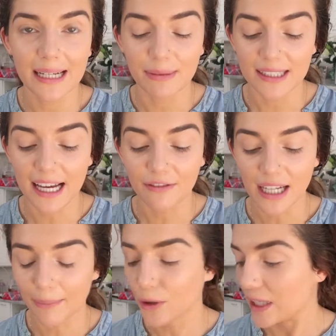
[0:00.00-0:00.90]
steps left.
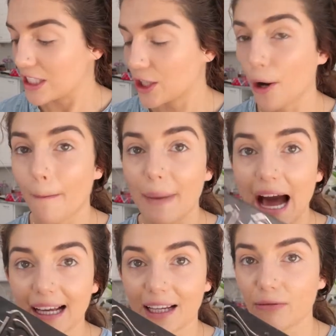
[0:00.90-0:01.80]
I'm going to go
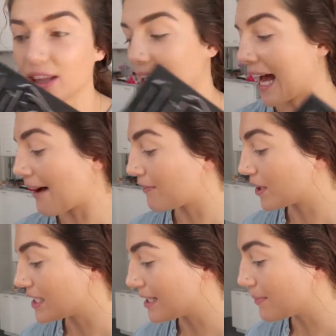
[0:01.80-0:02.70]
back in with the Kat
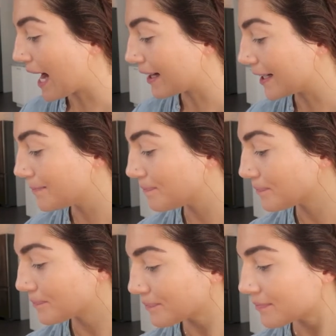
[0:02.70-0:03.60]
Von D palette.
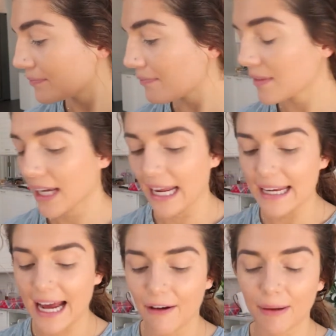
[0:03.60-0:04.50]

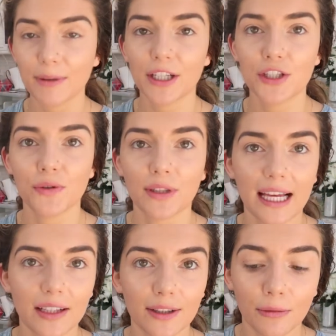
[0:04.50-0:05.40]
And now I'm gonna do
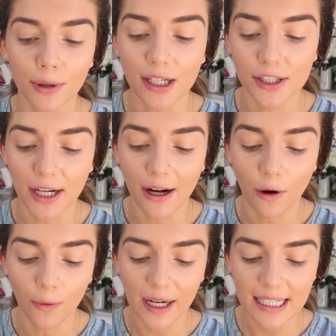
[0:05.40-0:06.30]
like a little bronzer. I
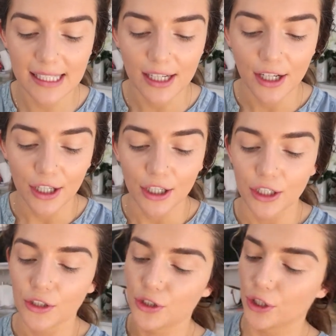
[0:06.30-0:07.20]
always
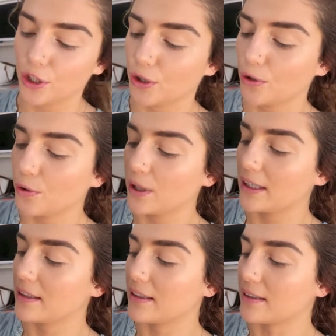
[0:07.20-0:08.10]

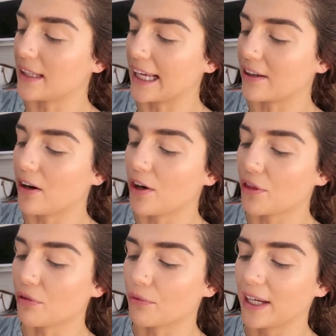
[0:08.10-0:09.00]
do like
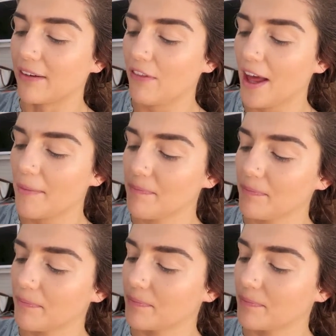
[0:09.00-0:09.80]
all three of them.